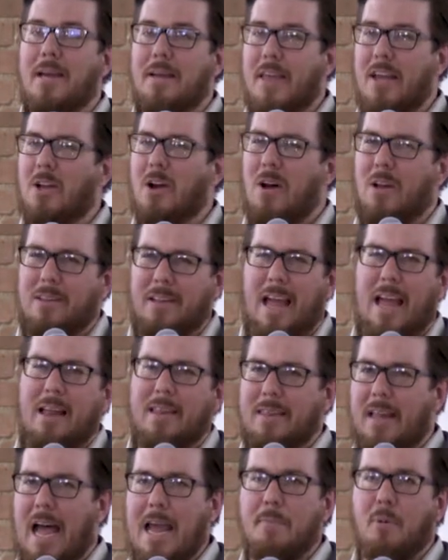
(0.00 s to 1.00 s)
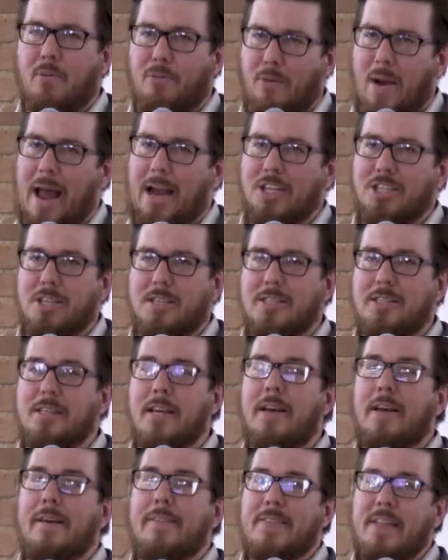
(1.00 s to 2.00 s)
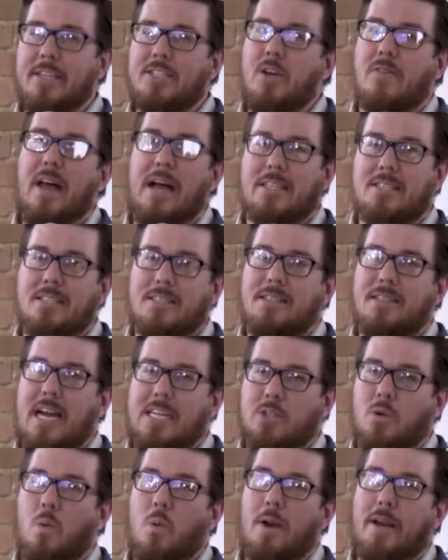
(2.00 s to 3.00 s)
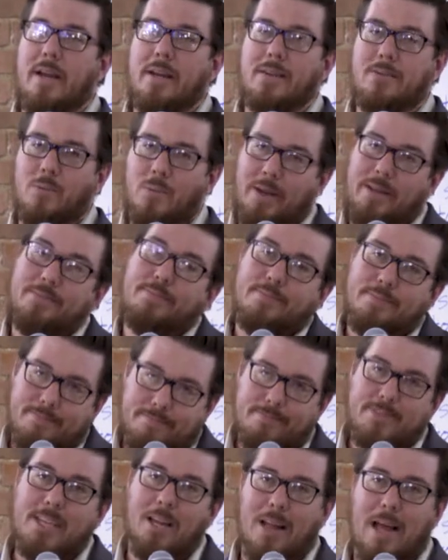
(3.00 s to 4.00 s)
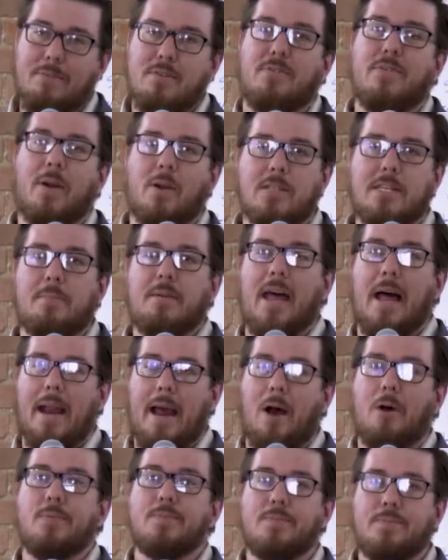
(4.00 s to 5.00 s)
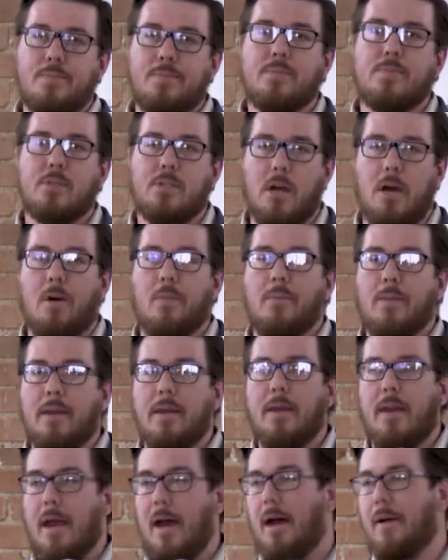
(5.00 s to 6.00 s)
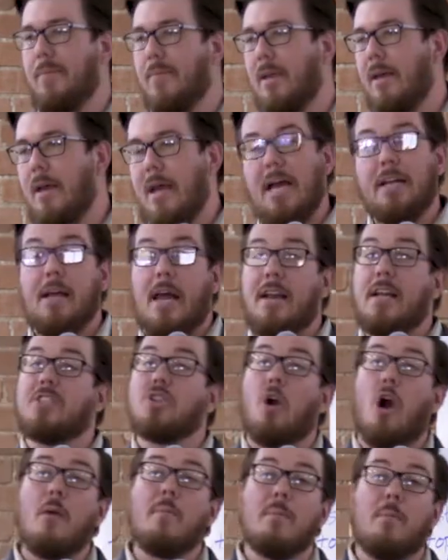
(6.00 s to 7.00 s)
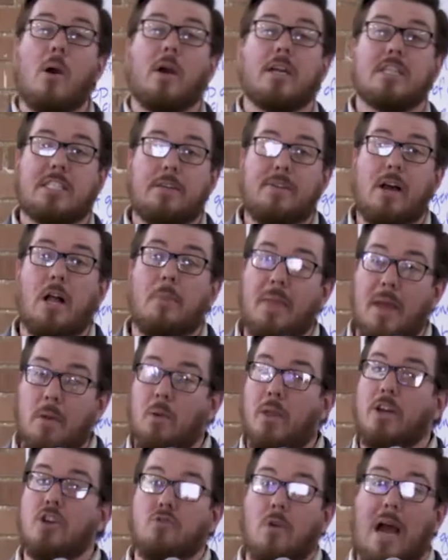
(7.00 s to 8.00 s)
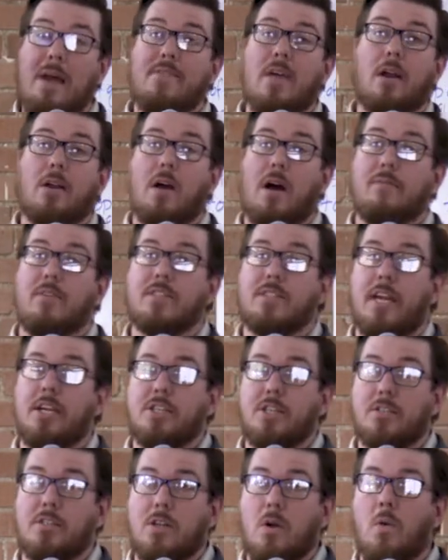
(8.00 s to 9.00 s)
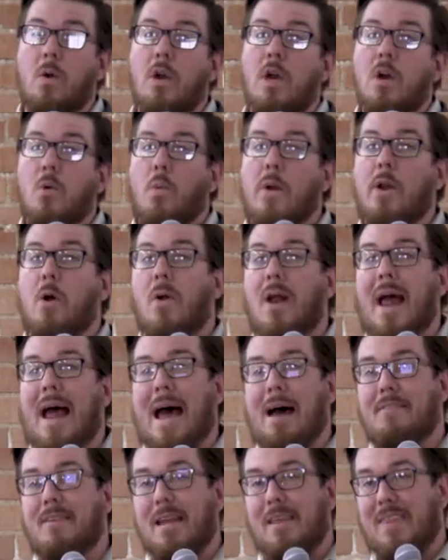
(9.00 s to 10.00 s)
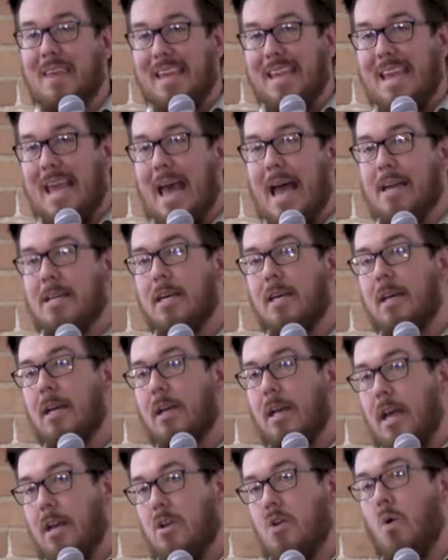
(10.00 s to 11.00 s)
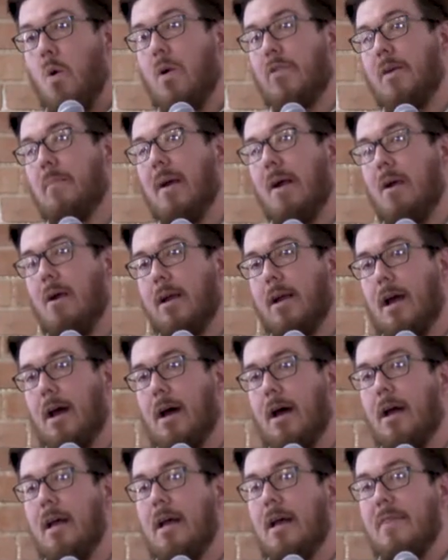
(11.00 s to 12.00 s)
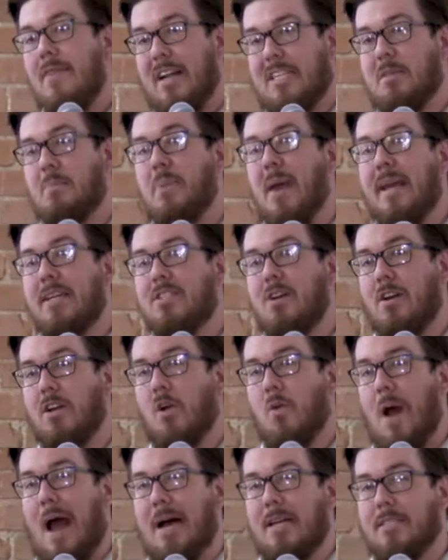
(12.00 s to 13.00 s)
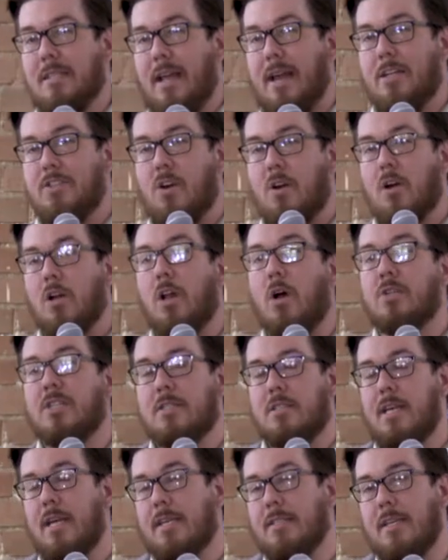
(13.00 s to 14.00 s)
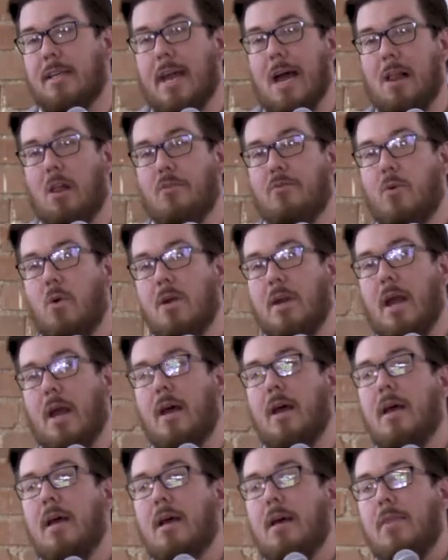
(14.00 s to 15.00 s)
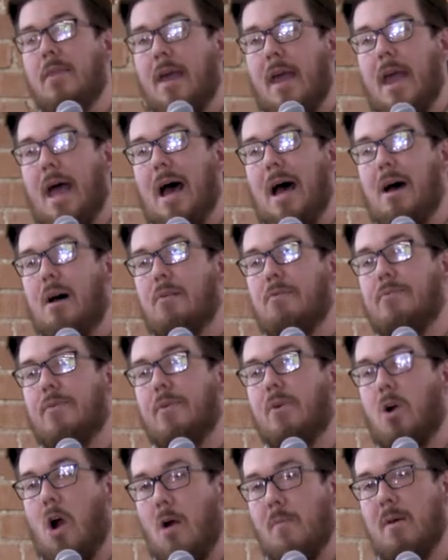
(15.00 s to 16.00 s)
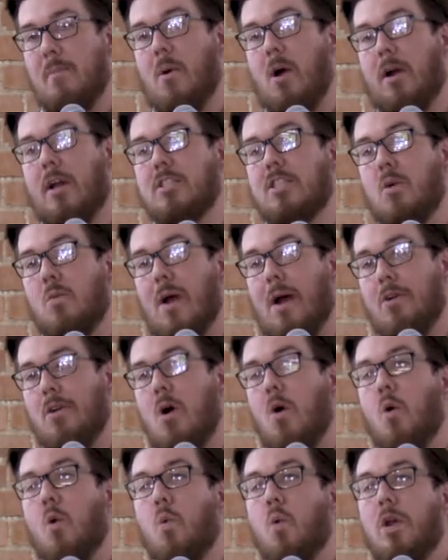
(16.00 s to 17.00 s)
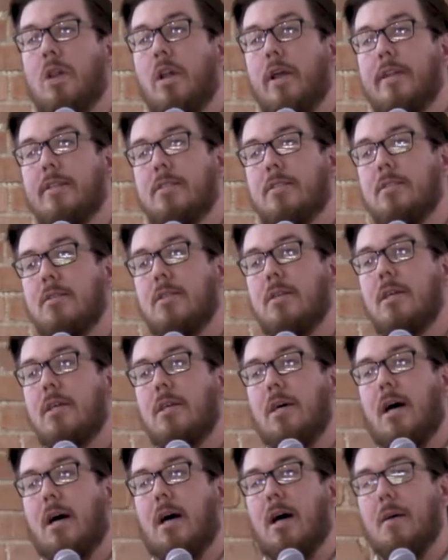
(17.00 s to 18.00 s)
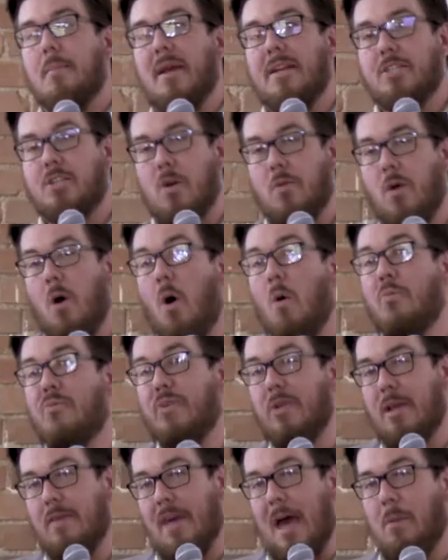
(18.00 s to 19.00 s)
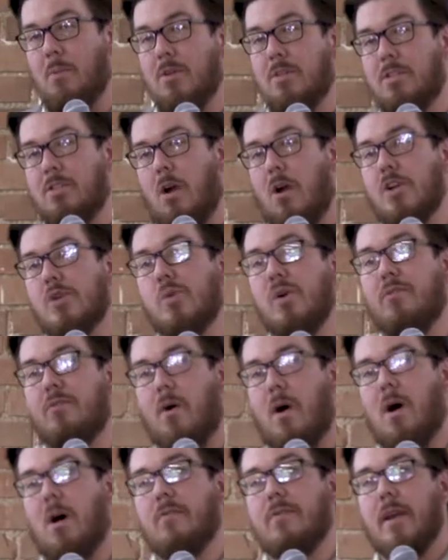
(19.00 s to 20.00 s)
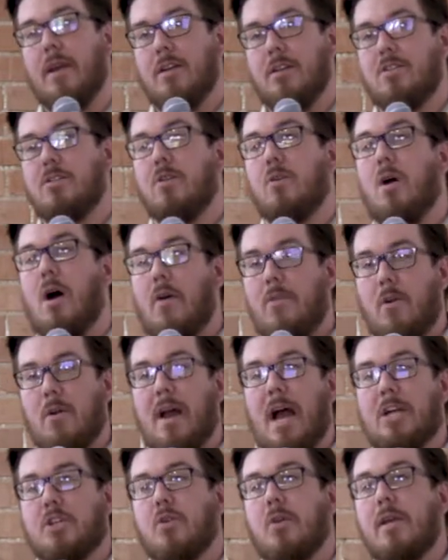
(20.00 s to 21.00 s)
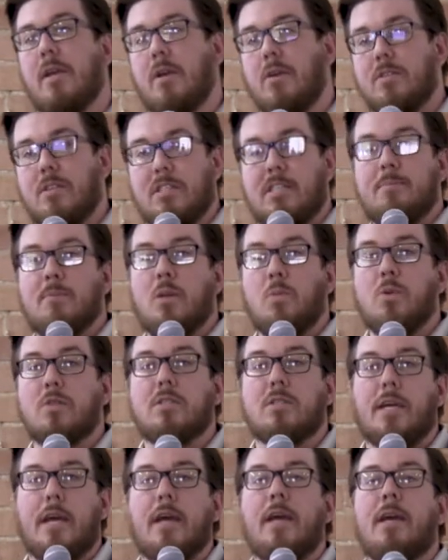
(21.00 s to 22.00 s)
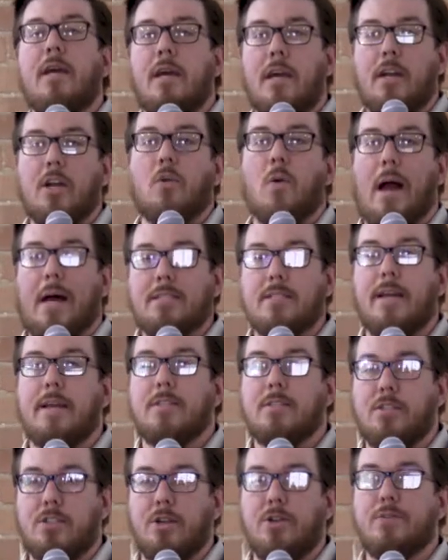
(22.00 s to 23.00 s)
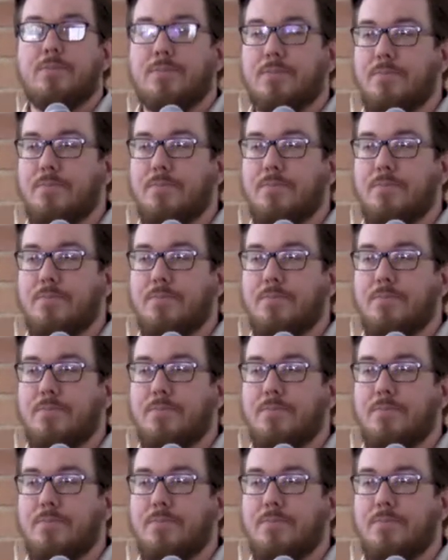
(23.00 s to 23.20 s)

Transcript: They call it li fractions. And so that's, that's where we, we still have to figure some of that out. So, yeah. And, and as carbon markets develop, they really drive that conversation. So we don't have anything yet in North America that's based on grasslands. Our closest thing is in California. They have carbon markets around oak woodlands. Um, and so hopefully that will start to evolve into other natural ecosystems, and we'll see it in grasslands soon.